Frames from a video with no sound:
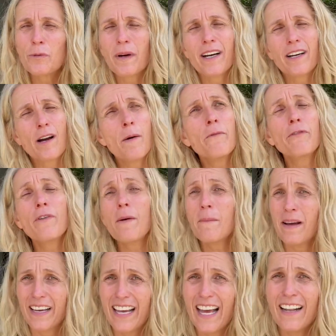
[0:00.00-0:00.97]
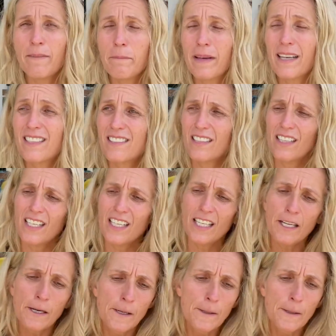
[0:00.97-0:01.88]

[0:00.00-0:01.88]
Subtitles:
where I come from, again, big city,